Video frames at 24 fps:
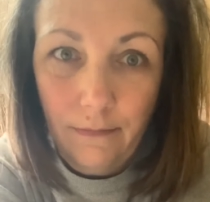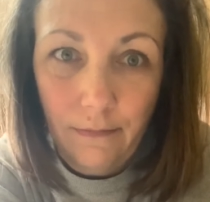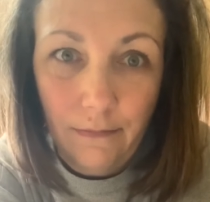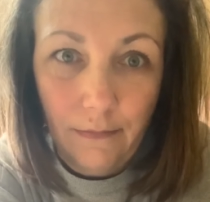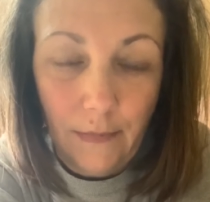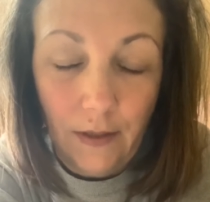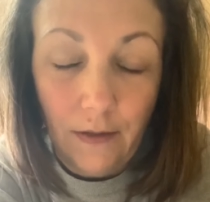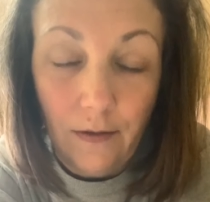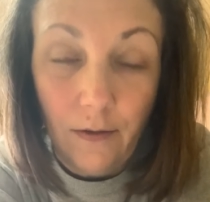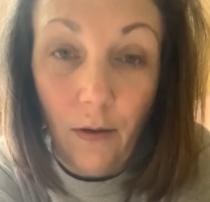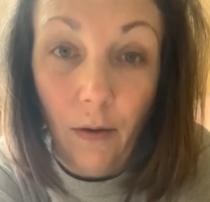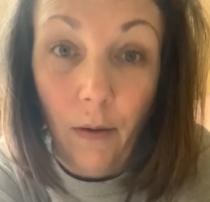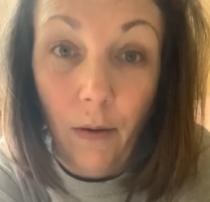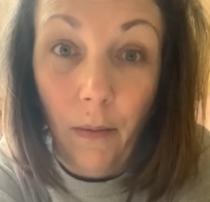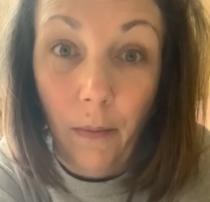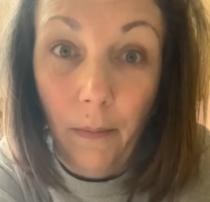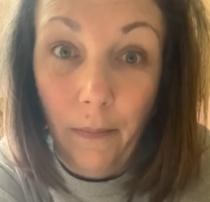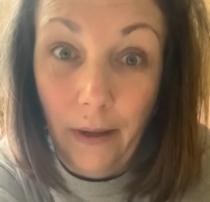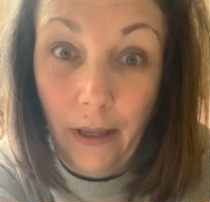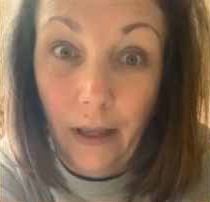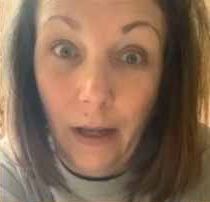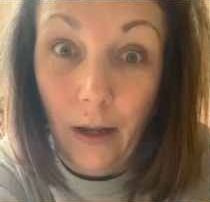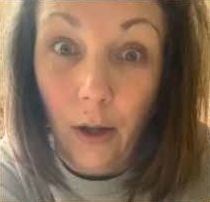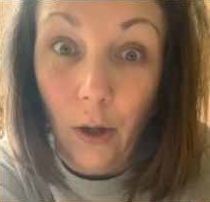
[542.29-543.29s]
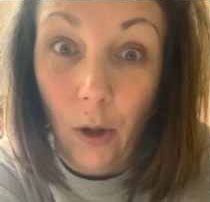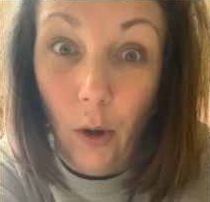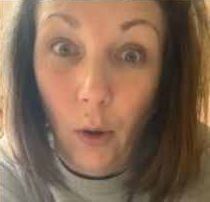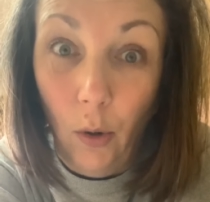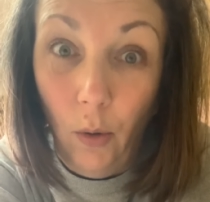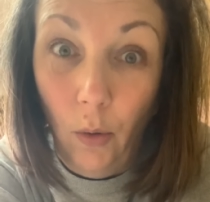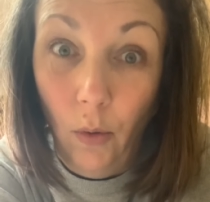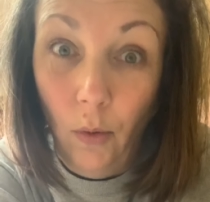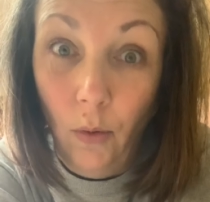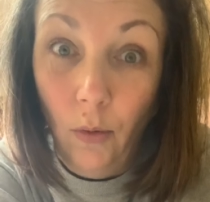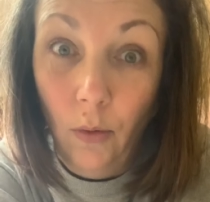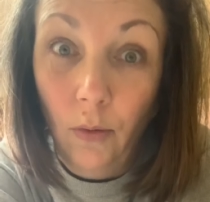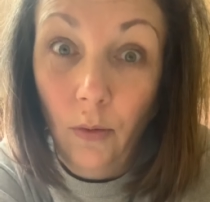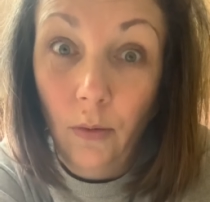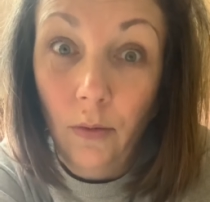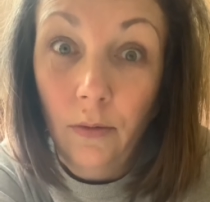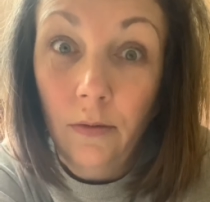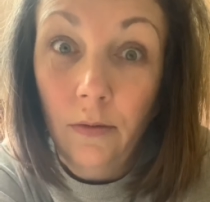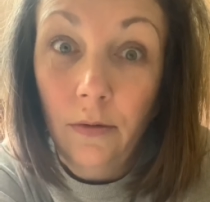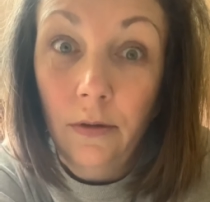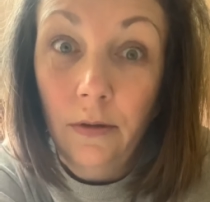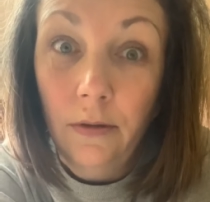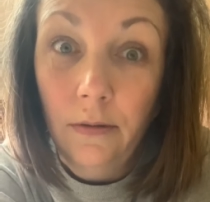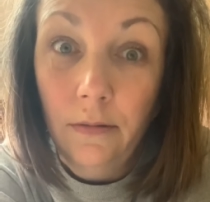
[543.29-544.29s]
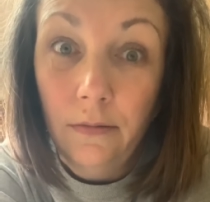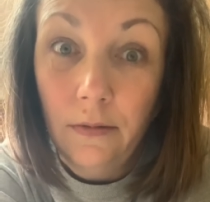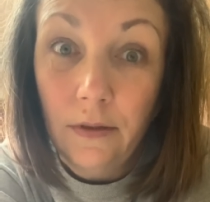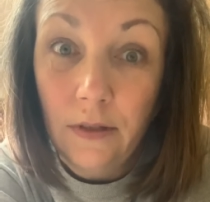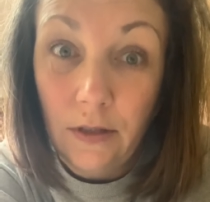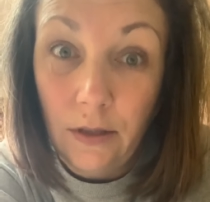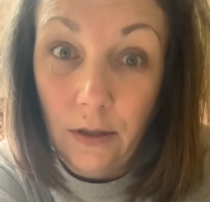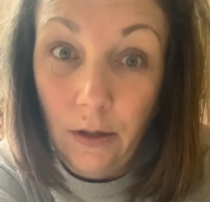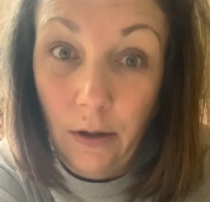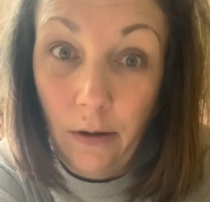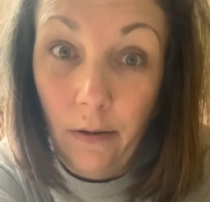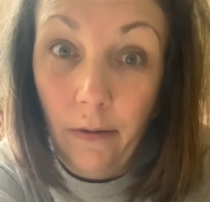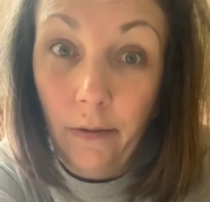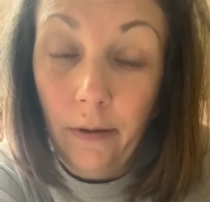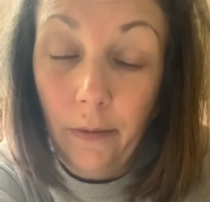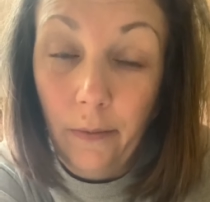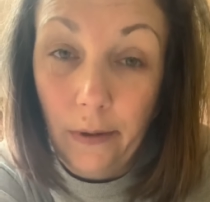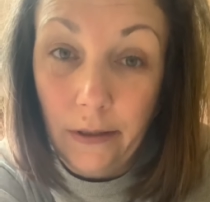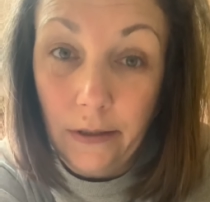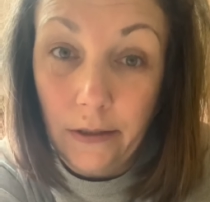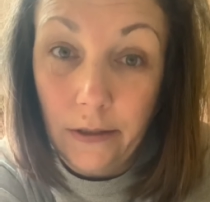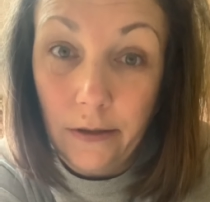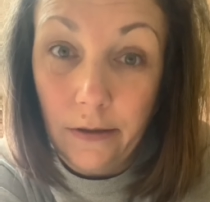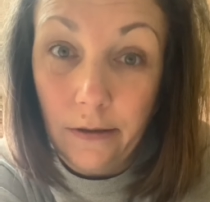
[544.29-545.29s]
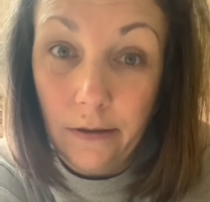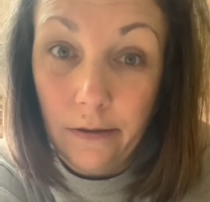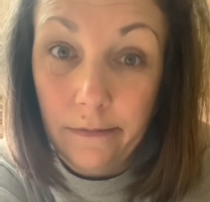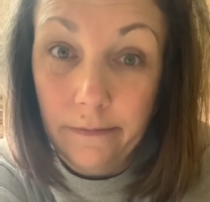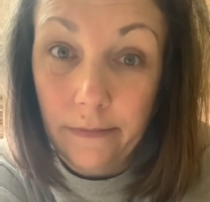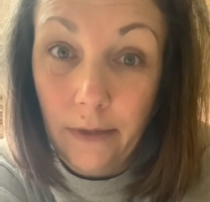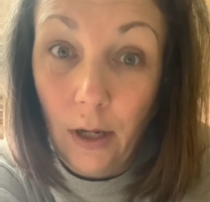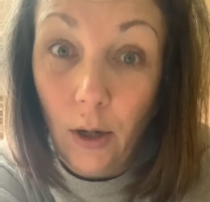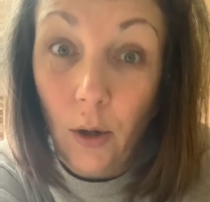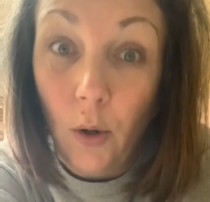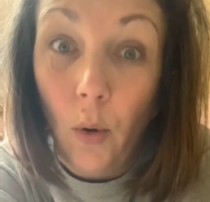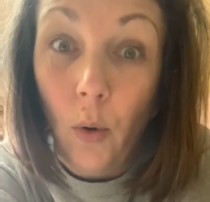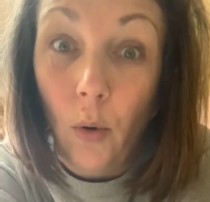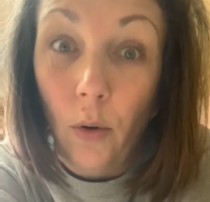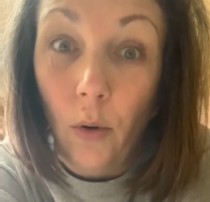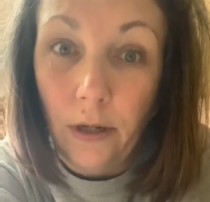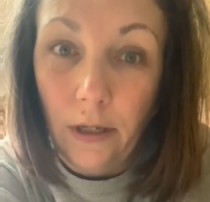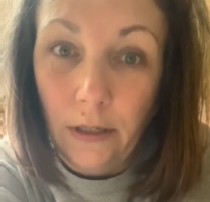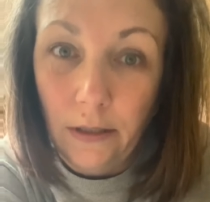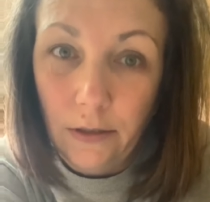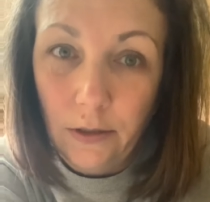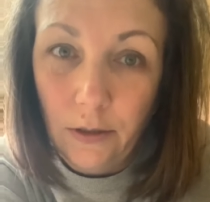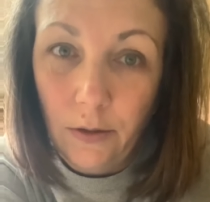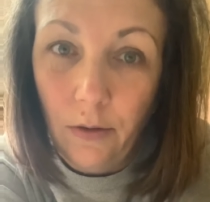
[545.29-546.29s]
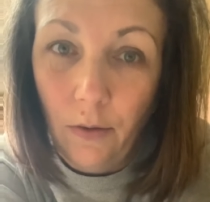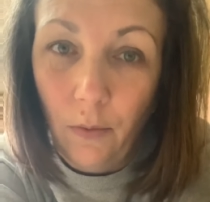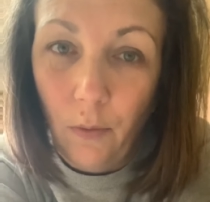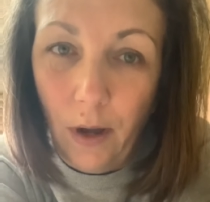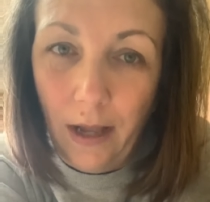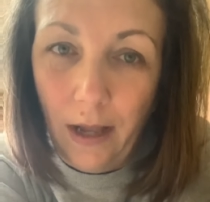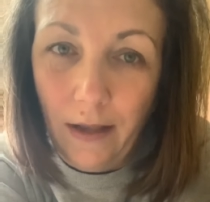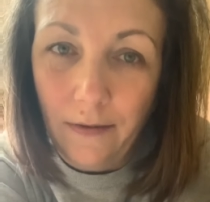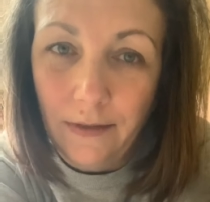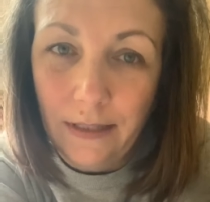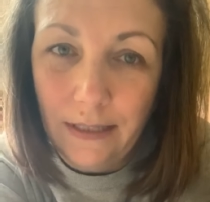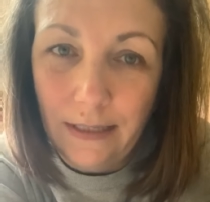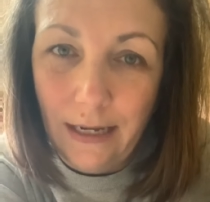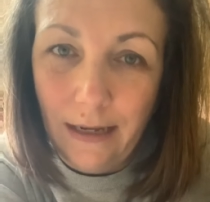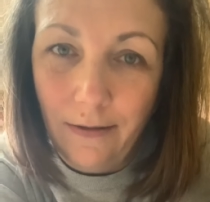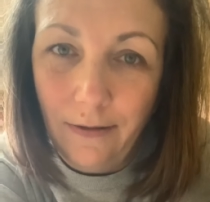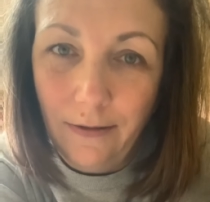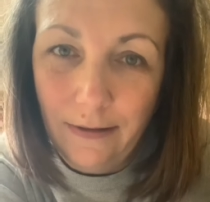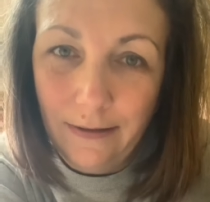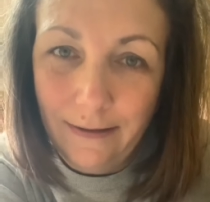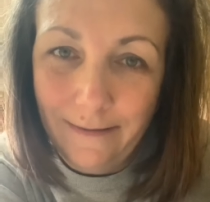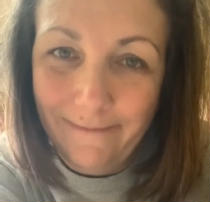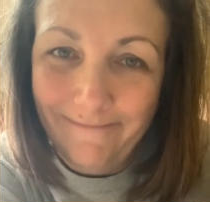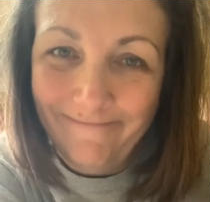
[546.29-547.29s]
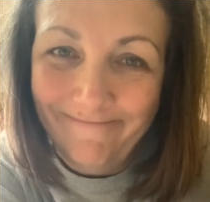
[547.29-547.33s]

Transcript: It's going to be a cold, snowy winter, according to the wives' tales.